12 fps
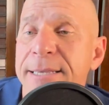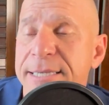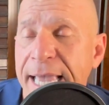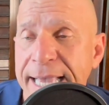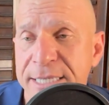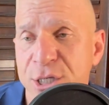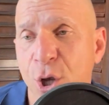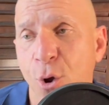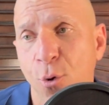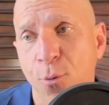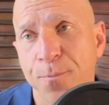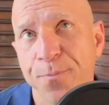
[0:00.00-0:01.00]
And
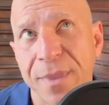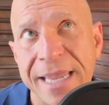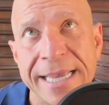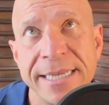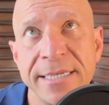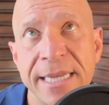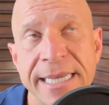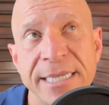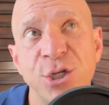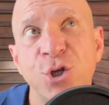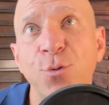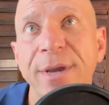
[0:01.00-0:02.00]
so in
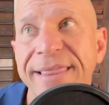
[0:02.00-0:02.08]
doing